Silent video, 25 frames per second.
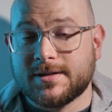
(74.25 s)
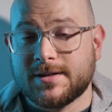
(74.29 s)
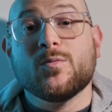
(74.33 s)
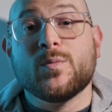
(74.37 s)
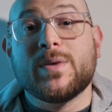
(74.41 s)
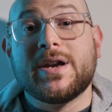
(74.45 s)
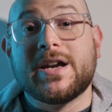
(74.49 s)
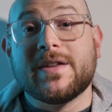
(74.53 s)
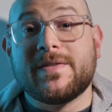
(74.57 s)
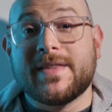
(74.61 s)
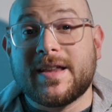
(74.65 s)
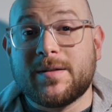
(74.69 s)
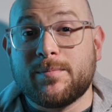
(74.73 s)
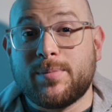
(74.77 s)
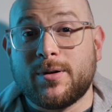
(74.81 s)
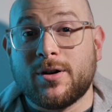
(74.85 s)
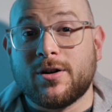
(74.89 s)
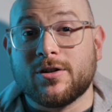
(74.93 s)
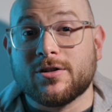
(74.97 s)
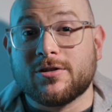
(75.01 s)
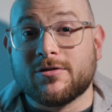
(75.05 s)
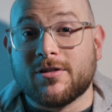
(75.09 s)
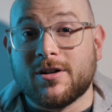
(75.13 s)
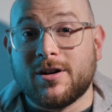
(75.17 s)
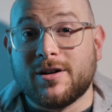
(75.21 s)
We can then plot
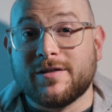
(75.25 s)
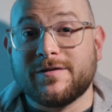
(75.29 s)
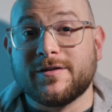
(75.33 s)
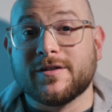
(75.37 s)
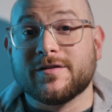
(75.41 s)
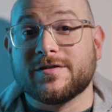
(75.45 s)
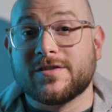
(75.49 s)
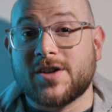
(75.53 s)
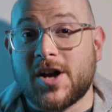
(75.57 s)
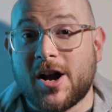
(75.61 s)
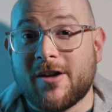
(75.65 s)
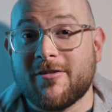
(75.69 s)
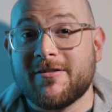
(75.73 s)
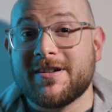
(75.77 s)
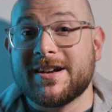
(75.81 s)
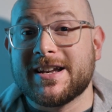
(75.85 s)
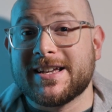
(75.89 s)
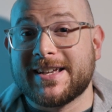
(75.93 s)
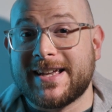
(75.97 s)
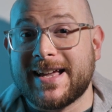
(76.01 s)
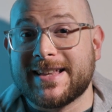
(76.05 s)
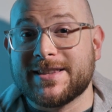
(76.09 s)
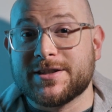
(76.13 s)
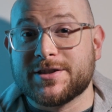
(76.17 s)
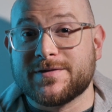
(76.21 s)
a graph of current
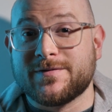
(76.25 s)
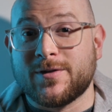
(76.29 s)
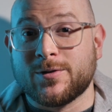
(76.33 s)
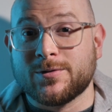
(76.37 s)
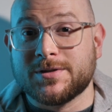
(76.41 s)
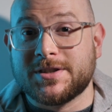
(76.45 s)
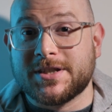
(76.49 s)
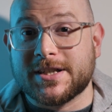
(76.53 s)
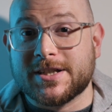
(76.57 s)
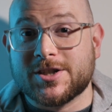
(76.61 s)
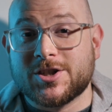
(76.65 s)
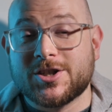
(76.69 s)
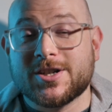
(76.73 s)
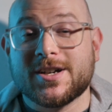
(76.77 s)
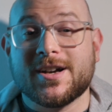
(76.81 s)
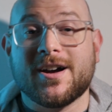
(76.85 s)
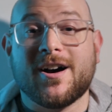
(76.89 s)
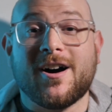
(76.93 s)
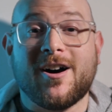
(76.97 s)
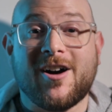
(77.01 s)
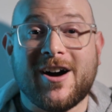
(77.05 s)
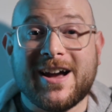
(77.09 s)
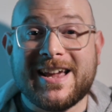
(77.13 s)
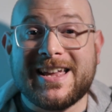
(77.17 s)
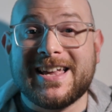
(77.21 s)
against voltage,
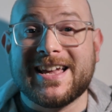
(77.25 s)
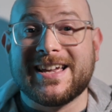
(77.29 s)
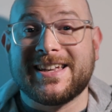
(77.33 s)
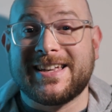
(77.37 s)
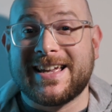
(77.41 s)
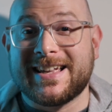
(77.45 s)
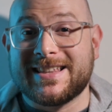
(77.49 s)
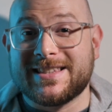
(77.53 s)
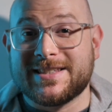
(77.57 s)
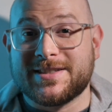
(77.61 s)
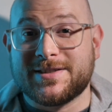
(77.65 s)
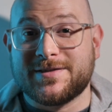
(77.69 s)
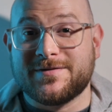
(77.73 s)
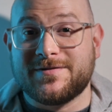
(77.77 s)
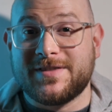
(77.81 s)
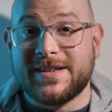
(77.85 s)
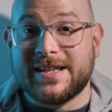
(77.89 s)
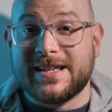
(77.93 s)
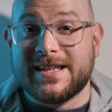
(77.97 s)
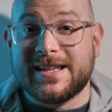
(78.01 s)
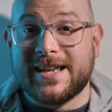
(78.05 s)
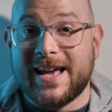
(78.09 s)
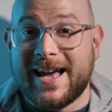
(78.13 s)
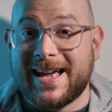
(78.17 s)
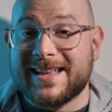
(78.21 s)
I against
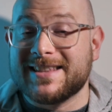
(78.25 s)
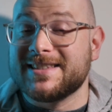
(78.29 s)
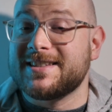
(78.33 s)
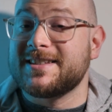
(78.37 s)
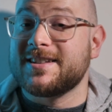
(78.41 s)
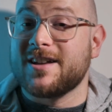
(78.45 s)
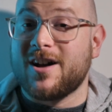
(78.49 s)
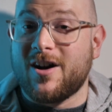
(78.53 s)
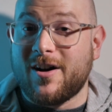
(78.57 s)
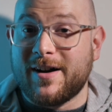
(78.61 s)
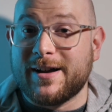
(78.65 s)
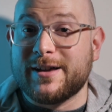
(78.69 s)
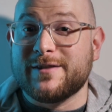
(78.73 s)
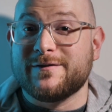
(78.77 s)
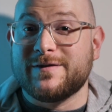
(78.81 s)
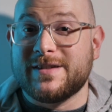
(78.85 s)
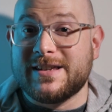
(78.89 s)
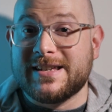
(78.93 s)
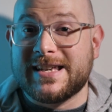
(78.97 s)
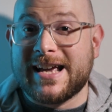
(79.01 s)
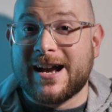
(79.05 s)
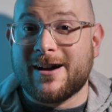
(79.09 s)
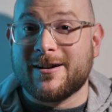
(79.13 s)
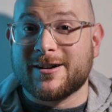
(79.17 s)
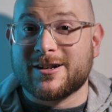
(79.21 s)
V, hence
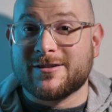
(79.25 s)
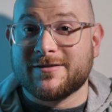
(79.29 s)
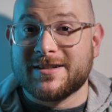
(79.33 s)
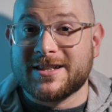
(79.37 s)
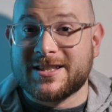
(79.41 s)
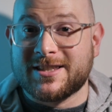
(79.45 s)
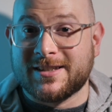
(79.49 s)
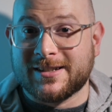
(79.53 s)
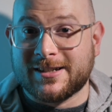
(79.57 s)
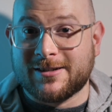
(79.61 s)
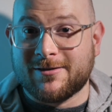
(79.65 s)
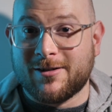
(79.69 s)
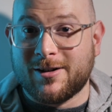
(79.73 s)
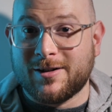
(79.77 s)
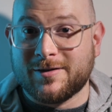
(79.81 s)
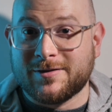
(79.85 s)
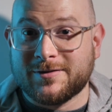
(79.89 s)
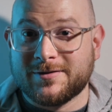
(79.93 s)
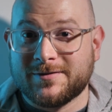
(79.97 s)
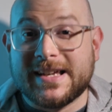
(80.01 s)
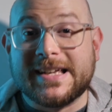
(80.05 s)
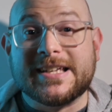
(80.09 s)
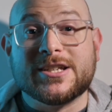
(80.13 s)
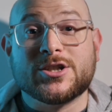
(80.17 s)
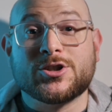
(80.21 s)
IV characteristic graph.
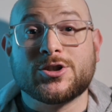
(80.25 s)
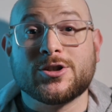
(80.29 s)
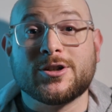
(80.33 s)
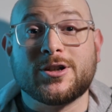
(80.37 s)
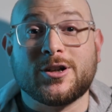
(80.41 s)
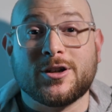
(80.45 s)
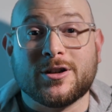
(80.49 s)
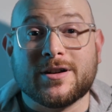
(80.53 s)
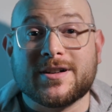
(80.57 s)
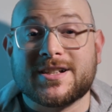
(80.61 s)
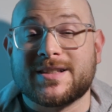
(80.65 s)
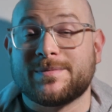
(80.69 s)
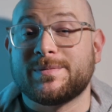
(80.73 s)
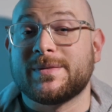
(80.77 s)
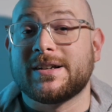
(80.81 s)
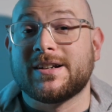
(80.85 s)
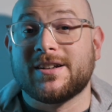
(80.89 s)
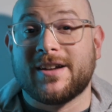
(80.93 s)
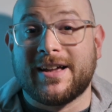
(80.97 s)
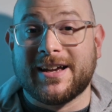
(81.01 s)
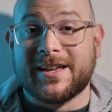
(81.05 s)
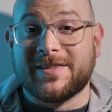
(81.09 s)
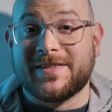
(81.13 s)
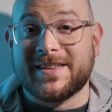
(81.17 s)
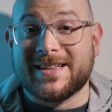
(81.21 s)
It should look something
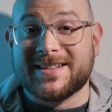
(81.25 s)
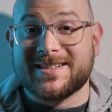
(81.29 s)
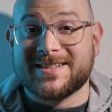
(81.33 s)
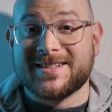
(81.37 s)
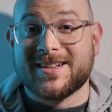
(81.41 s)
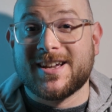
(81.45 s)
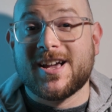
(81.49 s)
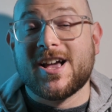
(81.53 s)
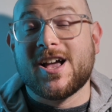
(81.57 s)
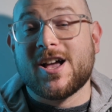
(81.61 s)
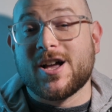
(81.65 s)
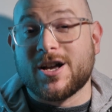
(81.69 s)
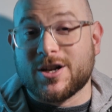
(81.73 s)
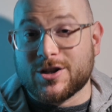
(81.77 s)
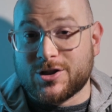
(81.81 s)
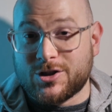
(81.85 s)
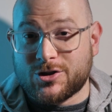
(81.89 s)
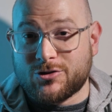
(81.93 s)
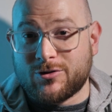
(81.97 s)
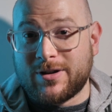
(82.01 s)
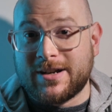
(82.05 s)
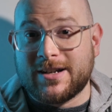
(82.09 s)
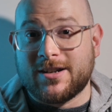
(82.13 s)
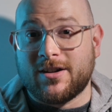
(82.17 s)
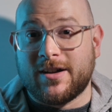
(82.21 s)
like this, a
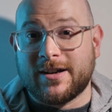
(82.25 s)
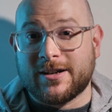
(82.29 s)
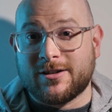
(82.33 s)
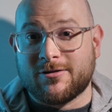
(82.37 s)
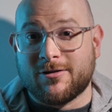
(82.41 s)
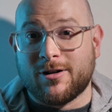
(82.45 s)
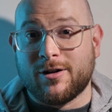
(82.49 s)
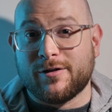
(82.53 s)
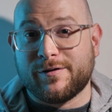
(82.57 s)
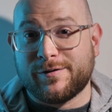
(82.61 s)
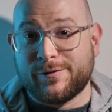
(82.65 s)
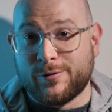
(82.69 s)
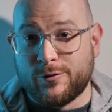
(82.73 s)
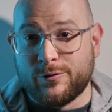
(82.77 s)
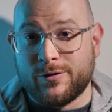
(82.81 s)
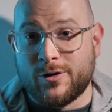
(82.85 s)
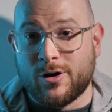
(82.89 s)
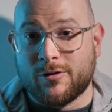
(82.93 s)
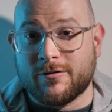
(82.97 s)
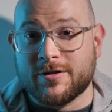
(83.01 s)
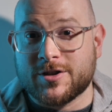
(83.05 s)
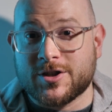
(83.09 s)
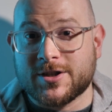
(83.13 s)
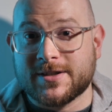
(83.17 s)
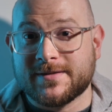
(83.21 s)
straight line graph through the
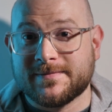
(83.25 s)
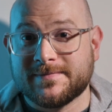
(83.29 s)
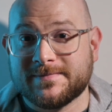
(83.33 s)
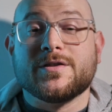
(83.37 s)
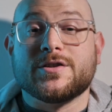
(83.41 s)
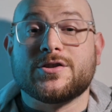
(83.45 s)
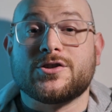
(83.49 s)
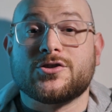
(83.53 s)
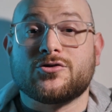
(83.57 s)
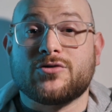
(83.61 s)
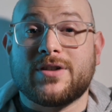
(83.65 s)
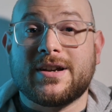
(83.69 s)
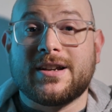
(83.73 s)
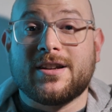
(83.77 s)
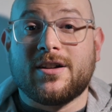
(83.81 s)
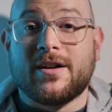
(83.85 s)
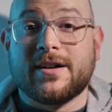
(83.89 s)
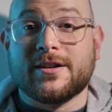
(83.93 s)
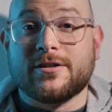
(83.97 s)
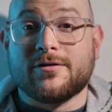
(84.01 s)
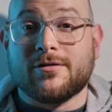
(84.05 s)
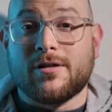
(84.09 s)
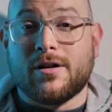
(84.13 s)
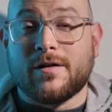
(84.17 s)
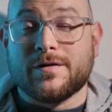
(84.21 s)
origin. The straight
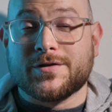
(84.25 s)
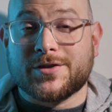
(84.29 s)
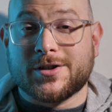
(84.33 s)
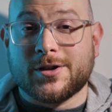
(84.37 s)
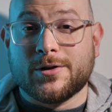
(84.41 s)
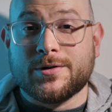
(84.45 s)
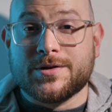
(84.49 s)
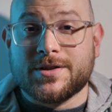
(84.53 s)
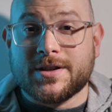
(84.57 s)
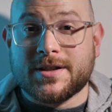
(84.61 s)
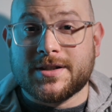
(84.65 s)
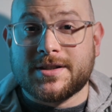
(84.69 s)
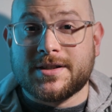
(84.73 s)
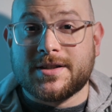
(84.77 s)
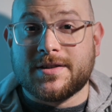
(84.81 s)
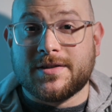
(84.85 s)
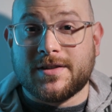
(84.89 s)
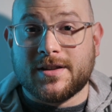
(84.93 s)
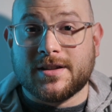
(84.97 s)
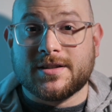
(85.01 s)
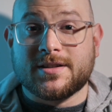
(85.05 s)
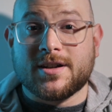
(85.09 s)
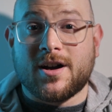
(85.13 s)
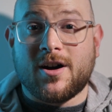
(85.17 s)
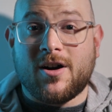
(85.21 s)
line graph shows us
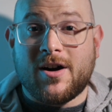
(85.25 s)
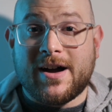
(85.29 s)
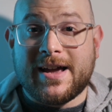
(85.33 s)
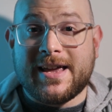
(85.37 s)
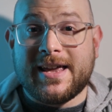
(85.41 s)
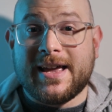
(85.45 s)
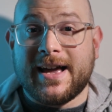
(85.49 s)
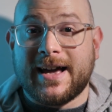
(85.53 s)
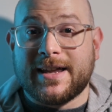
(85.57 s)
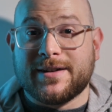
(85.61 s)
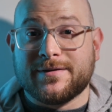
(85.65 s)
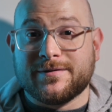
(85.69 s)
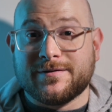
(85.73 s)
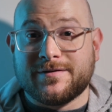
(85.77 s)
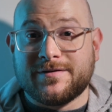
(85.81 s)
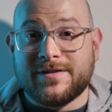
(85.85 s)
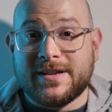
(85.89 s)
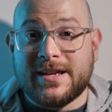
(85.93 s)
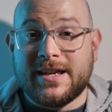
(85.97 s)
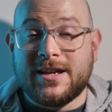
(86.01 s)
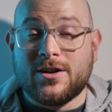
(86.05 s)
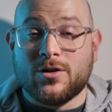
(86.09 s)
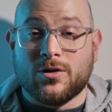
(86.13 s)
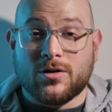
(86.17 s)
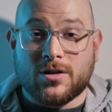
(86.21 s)
that I and
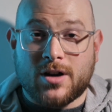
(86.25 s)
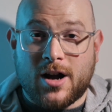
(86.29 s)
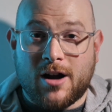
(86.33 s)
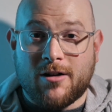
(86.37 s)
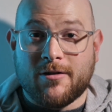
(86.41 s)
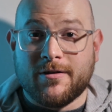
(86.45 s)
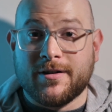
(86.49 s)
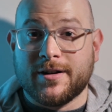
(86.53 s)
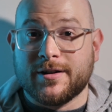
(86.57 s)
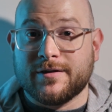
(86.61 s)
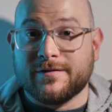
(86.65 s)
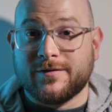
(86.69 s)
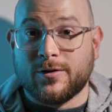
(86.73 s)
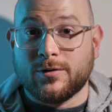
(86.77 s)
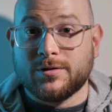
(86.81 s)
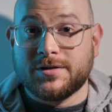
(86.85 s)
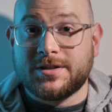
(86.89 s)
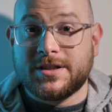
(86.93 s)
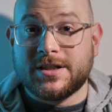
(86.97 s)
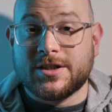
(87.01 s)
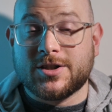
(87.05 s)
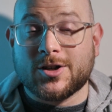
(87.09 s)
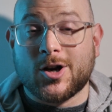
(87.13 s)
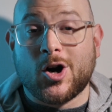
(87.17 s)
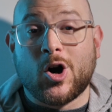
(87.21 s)
V, or current and
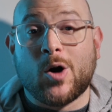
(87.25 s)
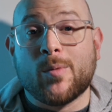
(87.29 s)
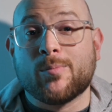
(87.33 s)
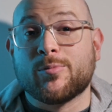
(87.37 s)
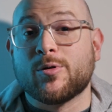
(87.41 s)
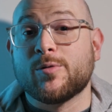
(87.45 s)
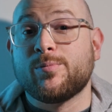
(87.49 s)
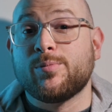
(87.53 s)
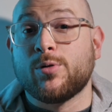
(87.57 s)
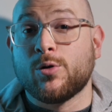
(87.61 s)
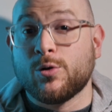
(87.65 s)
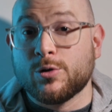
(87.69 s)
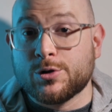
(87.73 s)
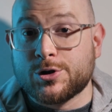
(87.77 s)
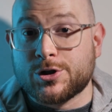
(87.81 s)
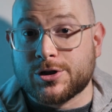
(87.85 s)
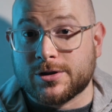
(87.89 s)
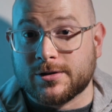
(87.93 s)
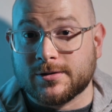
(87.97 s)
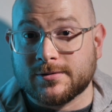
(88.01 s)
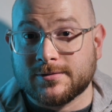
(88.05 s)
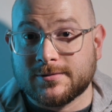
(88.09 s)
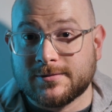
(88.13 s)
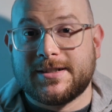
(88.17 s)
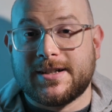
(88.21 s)
voltage, are
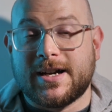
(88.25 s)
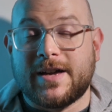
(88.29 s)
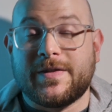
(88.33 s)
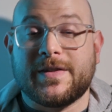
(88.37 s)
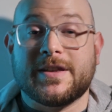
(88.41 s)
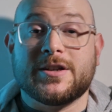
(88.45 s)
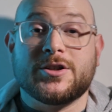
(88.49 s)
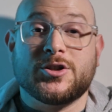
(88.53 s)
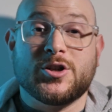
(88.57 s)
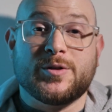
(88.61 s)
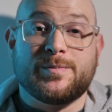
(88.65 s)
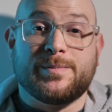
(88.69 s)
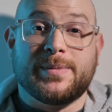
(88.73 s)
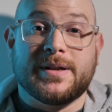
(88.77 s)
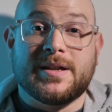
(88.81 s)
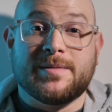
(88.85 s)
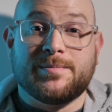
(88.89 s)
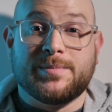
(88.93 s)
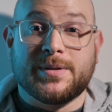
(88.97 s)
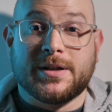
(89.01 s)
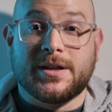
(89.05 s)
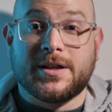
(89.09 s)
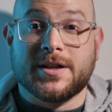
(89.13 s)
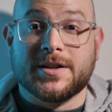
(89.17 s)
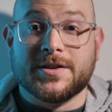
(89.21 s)
proportional, and they should be,
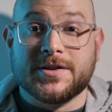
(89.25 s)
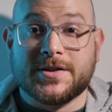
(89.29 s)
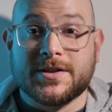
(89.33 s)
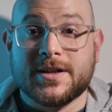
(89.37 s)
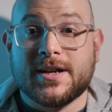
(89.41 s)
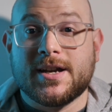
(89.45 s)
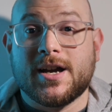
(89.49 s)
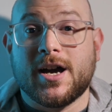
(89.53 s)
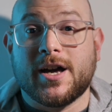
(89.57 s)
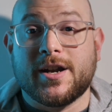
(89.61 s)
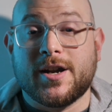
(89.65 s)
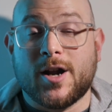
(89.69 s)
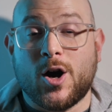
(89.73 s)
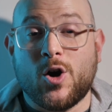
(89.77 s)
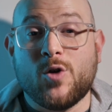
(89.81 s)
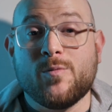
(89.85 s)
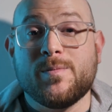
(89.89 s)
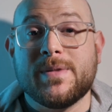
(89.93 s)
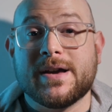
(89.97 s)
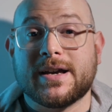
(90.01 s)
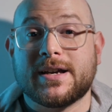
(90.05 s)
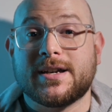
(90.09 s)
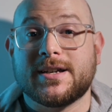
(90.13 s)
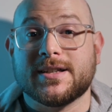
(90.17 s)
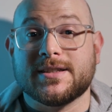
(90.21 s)
because an
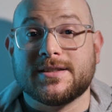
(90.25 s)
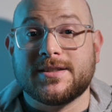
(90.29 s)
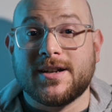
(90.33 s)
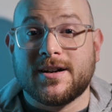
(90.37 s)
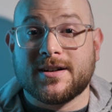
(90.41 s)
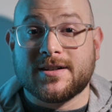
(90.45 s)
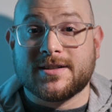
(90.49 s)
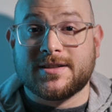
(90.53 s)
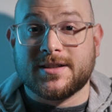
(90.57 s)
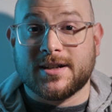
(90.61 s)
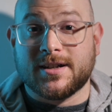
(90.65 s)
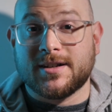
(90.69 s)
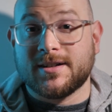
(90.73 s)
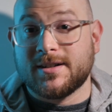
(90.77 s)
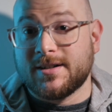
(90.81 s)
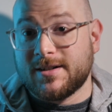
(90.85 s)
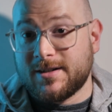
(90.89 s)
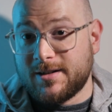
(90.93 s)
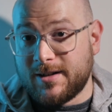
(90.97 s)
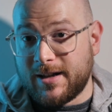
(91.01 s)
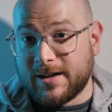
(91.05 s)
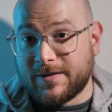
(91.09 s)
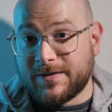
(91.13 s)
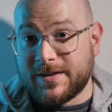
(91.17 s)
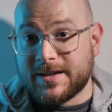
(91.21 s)
ohmic conductor,
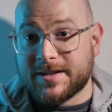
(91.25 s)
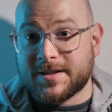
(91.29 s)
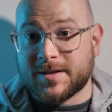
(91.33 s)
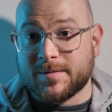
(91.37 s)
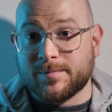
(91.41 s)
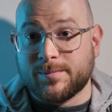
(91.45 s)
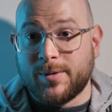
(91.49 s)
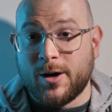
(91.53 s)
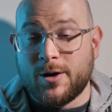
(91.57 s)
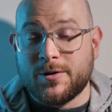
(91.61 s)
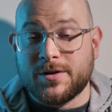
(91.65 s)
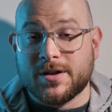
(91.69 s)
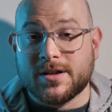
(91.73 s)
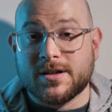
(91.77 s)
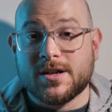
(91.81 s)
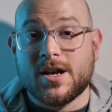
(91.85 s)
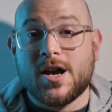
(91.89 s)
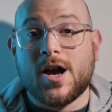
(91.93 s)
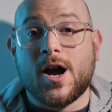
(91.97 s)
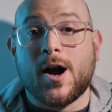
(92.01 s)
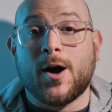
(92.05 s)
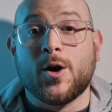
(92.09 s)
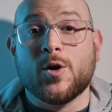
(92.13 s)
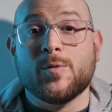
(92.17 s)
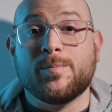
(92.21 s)
like this component,
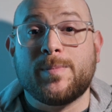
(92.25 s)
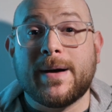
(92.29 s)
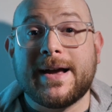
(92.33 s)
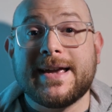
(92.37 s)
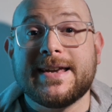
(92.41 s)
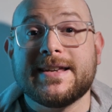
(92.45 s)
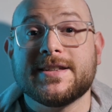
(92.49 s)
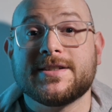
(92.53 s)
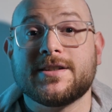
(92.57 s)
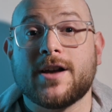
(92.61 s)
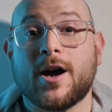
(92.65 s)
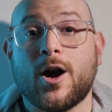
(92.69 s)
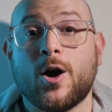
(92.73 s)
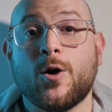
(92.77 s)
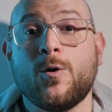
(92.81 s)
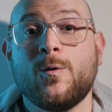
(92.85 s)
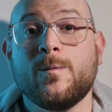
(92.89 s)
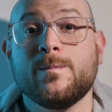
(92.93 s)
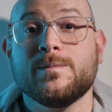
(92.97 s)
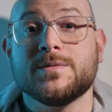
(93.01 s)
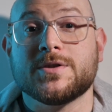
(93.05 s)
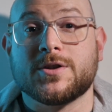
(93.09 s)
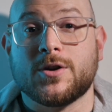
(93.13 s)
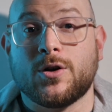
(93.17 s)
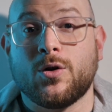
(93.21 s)
obeys
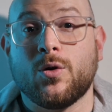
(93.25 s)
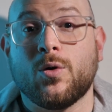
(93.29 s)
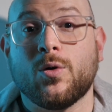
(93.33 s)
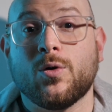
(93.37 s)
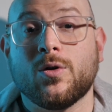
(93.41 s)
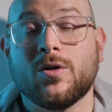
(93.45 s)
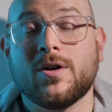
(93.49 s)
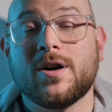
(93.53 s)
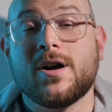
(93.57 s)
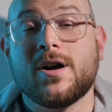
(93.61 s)
Ohm's law.